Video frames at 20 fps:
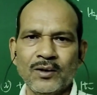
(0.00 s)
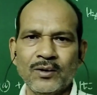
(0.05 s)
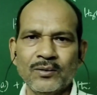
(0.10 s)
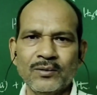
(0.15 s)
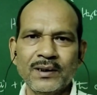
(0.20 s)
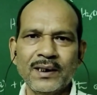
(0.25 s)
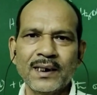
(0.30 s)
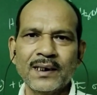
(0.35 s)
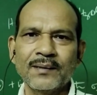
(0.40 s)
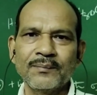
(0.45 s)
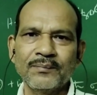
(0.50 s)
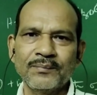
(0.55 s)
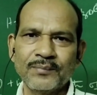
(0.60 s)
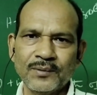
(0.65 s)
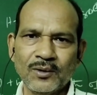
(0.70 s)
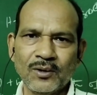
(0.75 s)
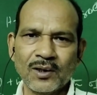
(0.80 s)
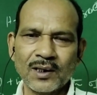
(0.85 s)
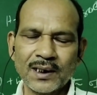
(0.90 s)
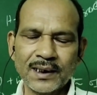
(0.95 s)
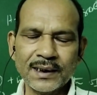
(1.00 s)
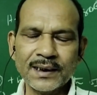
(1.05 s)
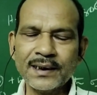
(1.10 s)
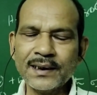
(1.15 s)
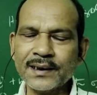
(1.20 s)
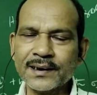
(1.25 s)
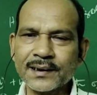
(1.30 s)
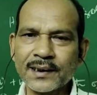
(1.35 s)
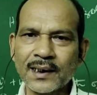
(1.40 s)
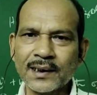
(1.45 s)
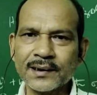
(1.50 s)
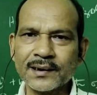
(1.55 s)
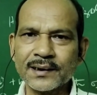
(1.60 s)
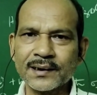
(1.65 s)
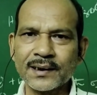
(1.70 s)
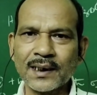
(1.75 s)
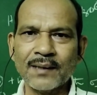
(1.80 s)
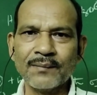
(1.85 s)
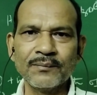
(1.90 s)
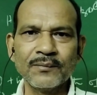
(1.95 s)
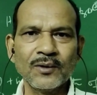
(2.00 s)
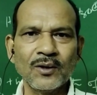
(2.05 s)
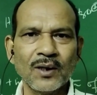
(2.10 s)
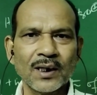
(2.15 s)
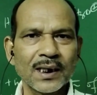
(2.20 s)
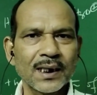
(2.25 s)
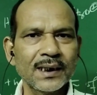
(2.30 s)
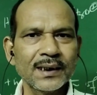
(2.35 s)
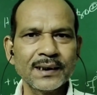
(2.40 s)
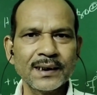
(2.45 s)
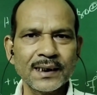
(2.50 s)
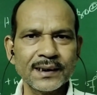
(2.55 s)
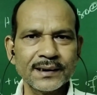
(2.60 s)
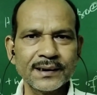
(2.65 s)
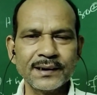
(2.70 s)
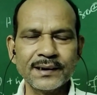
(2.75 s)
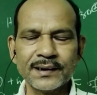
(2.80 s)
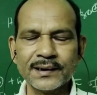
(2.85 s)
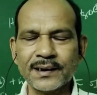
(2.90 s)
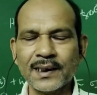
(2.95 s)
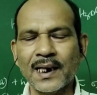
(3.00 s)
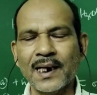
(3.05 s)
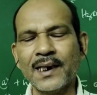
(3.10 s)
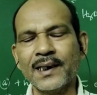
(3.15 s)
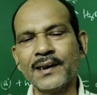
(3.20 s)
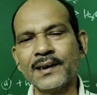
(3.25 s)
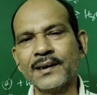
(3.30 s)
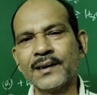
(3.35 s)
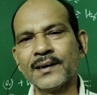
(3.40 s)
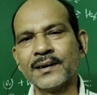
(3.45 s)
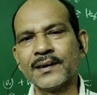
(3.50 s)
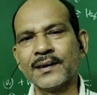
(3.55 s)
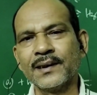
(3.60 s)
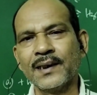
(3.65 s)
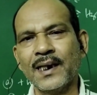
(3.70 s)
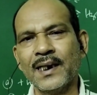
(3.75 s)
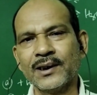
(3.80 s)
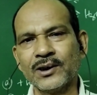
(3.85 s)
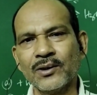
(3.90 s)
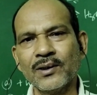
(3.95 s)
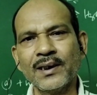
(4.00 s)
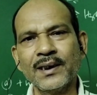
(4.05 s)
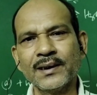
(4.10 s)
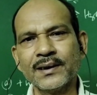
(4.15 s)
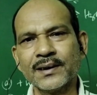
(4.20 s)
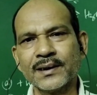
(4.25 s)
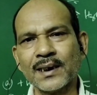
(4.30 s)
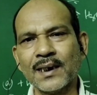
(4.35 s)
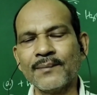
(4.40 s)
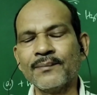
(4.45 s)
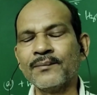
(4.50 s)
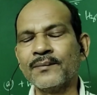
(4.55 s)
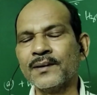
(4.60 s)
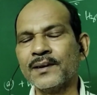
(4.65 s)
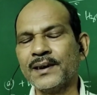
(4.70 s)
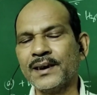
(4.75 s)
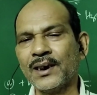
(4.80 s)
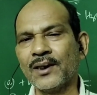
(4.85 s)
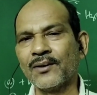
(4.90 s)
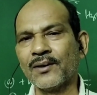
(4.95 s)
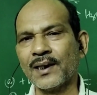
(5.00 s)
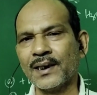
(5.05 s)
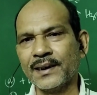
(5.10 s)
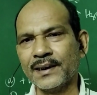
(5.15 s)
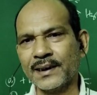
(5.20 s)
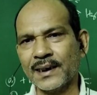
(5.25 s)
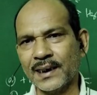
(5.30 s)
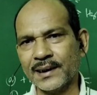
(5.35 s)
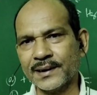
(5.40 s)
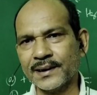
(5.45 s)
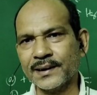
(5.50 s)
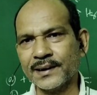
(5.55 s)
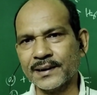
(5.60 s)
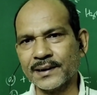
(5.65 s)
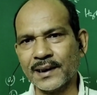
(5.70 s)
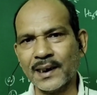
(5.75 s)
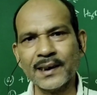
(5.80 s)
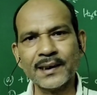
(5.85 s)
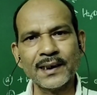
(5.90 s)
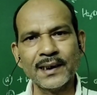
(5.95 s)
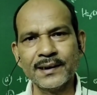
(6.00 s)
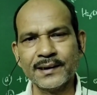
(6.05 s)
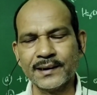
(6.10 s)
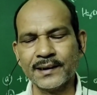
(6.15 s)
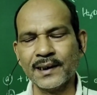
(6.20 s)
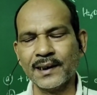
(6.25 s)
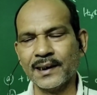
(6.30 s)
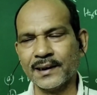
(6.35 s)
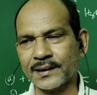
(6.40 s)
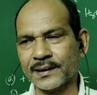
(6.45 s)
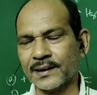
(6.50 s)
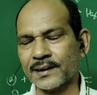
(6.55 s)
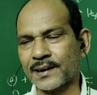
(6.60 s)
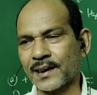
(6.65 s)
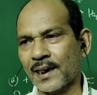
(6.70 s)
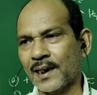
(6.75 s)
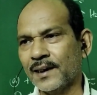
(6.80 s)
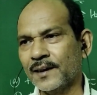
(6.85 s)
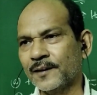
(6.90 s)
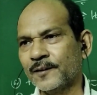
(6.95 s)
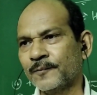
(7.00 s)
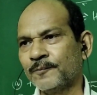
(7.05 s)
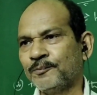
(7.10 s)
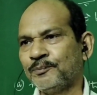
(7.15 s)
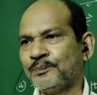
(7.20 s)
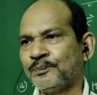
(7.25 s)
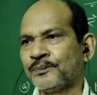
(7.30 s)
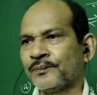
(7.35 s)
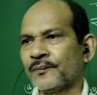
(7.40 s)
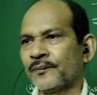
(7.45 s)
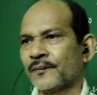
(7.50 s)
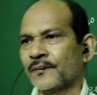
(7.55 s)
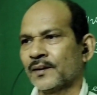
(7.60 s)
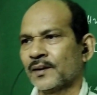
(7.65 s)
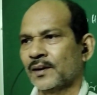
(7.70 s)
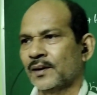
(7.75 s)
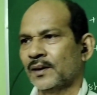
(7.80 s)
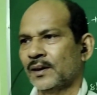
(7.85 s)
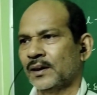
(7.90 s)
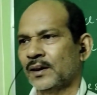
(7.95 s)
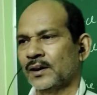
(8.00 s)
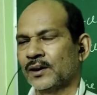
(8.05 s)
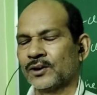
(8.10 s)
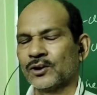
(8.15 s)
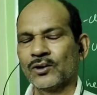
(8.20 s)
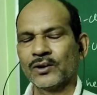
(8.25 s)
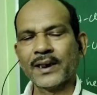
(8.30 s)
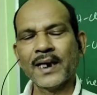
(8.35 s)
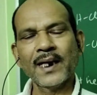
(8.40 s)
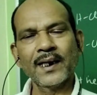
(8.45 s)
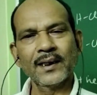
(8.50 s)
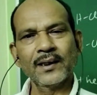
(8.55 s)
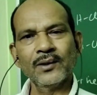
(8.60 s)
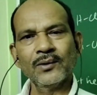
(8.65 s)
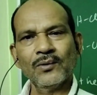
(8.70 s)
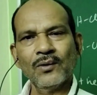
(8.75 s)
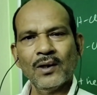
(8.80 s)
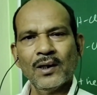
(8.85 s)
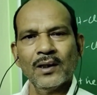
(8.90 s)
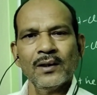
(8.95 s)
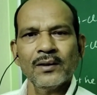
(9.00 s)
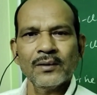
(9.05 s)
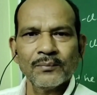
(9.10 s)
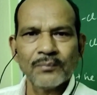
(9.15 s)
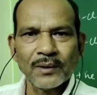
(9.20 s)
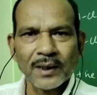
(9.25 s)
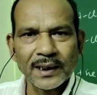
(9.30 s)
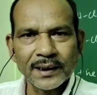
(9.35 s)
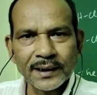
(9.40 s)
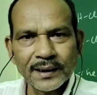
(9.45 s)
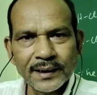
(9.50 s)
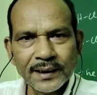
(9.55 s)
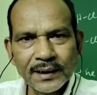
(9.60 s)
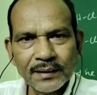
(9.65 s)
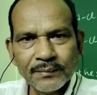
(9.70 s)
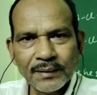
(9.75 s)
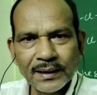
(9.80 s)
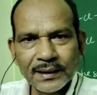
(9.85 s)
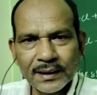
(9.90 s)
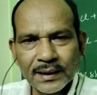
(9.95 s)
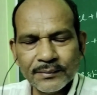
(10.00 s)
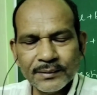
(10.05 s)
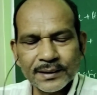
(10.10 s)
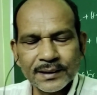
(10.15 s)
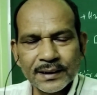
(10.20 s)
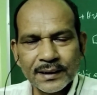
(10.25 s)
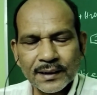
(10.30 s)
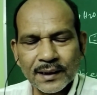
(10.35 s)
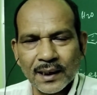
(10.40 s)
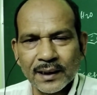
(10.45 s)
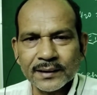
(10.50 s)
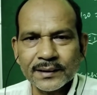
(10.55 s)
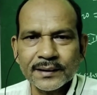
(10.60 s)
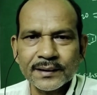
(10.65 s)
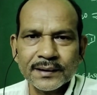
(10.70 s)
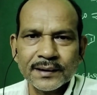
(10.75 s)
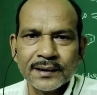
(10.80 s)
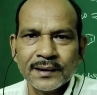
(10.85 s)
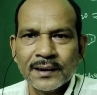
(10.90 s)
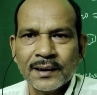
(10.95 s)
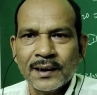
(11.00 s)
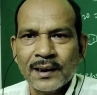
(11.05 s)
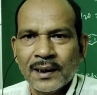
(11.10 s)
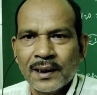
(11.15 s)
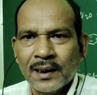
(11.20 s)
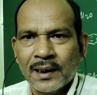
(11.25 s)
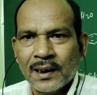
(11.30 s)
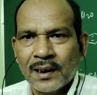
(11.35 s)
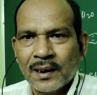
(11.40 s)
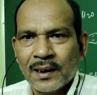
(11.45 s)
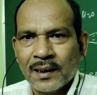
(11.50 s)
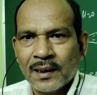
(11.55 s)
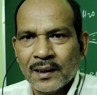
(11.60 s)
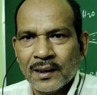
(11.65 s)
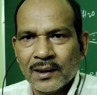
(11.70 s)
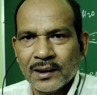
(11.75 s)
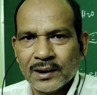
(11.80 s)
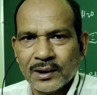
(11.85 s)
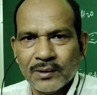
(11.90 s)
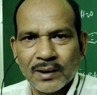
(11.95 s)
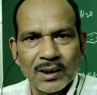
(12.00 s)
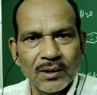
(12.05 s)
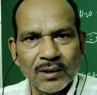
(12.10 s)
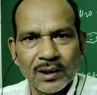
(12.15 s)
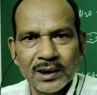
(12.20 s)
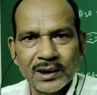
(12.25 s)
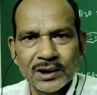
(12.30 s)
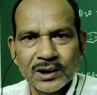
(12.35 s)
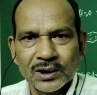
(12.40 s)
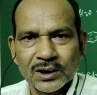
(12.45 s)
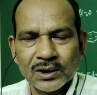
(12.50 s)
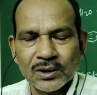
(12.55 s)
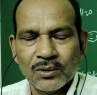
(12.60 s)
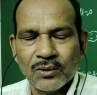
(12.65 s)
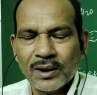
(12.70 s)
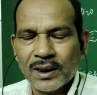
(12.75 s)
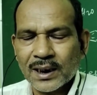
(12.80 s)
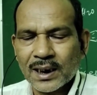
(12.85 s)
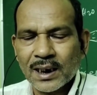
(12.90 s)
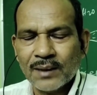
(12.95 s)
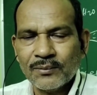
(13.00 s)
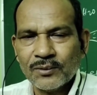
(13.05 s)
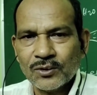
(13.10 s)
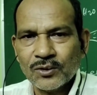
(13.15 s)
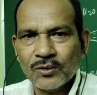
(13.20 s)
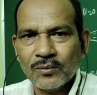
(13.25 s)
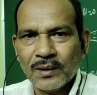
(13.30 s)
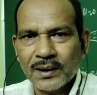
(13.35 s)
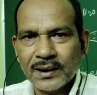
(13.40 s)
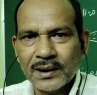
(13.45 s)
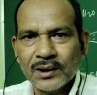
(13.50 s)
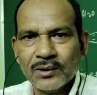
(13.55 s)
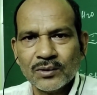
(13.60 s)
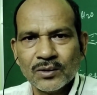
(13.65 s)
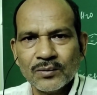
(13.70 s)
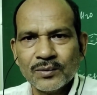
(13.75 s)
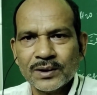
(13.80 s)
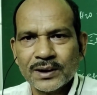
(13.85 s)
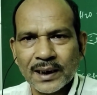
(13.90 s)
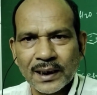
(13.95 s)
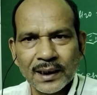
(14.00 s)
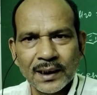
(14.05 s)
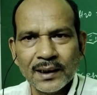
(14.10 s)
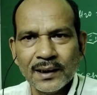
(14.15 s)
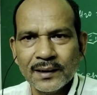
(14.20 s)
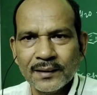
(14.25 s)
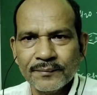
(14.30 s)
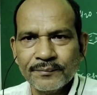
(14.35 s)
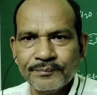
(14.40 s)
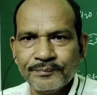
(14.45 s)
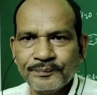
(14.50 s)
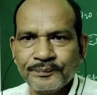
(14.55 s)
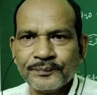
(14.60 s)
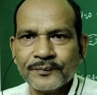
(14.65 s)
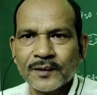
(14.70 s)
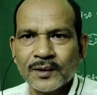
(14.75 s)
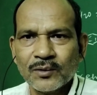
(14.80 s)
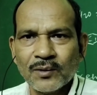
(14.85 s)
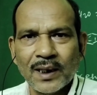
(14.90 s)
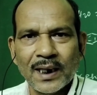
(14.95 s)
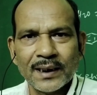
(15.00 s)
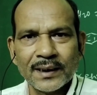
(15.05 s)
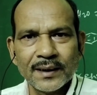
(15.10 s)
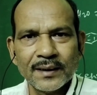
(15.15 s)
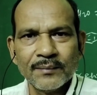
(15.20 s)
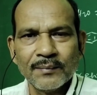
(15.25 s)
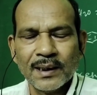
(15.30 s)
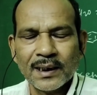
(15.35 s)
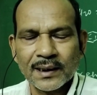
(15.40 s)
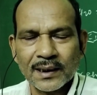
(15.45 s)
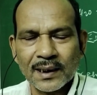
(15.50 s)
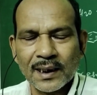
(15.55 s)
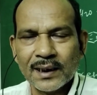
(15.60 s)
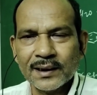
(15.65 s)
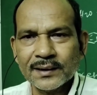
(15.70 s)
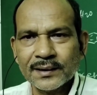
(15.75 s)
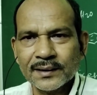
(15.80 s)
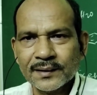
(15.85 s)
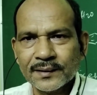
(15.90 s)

We have already discussed some organic acids and as well as some inorganic acids like HCl, etc. So thank you all for attending my chemistry class. You are always welcome to my YouTube channel to attend my class